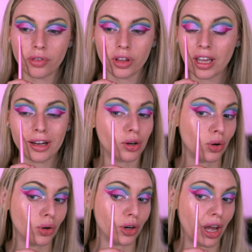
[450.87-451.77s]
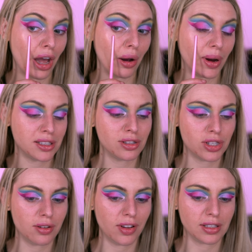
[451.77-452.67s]
then for the inner corner, I went in
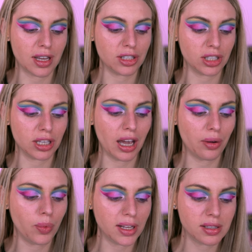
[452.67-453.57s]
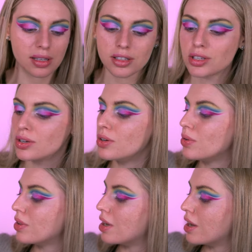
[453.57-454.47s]
two things actually. I went
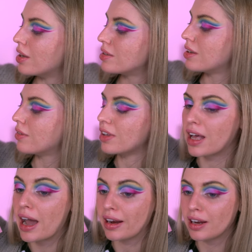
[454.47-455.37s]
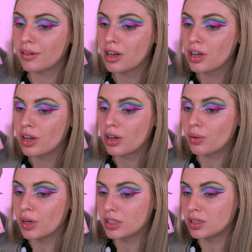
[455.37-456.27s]
into the Silver Lining,
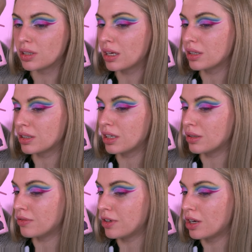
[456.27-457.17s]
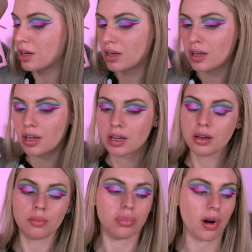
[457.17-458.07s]
which is like a silver
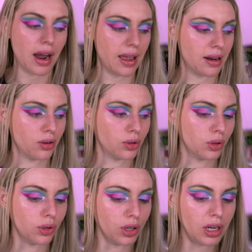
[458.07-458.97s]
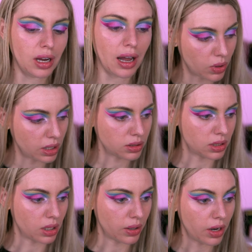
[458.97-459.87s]
bright inner corner. What else
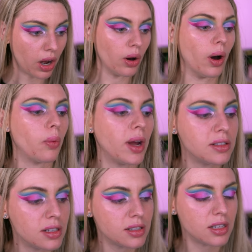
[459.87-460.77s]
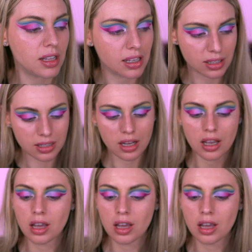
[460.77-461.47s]
did I go in? Oh, I went into this